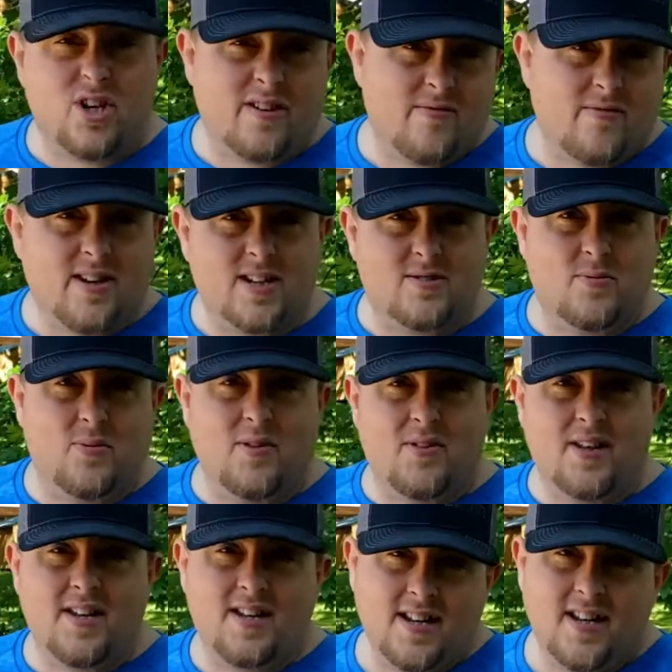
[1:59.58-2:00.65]
fixed with
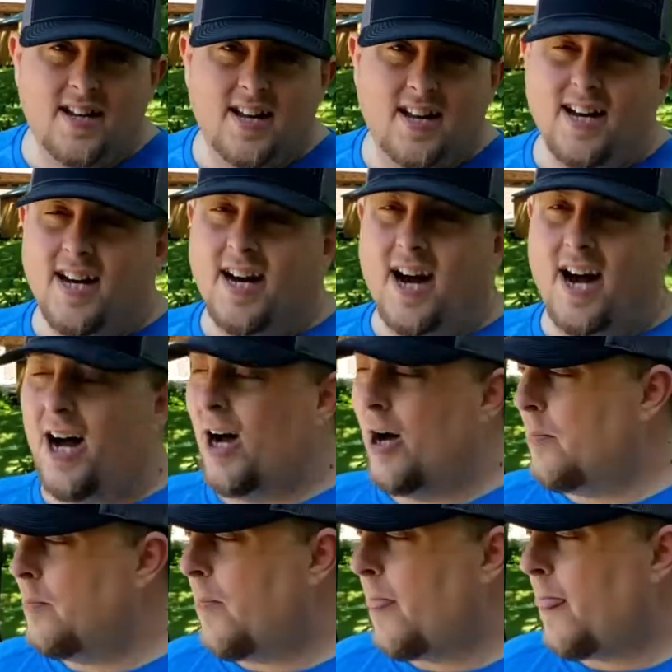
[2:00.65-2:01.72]
it.
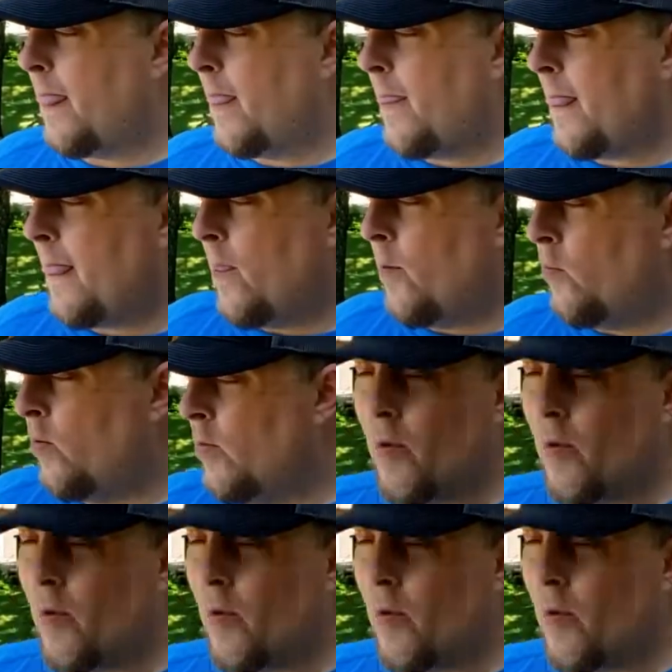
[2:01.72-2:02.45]
When we're